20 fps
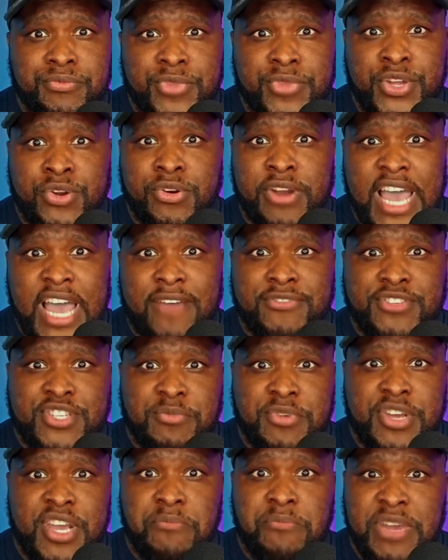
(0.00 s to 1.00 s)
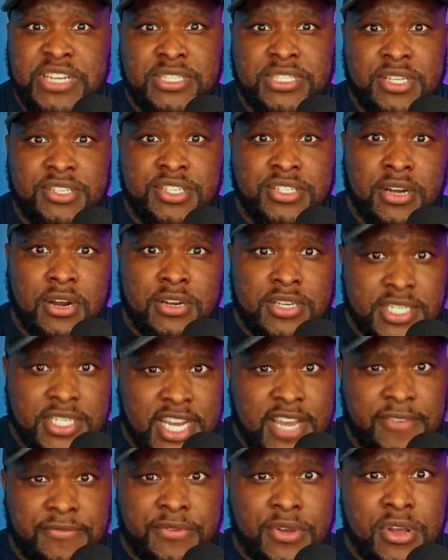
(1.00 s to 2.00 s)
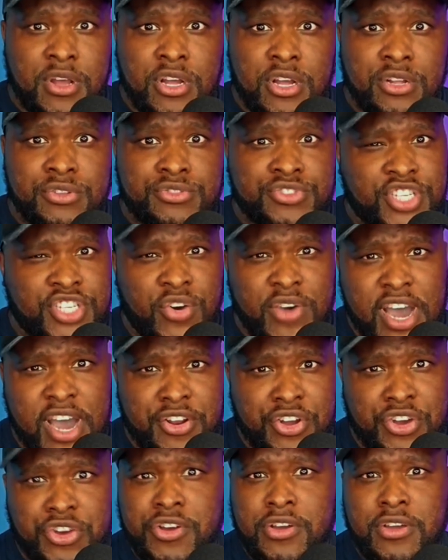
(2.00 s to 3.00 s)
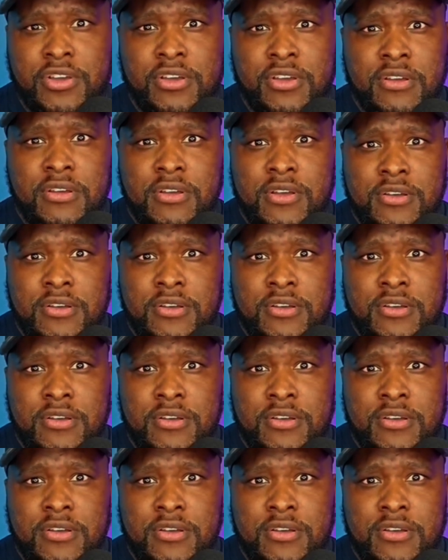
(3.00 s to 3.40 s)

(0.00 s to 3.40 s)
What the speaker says: You don't have to be a Michelin star chef to know how to cook.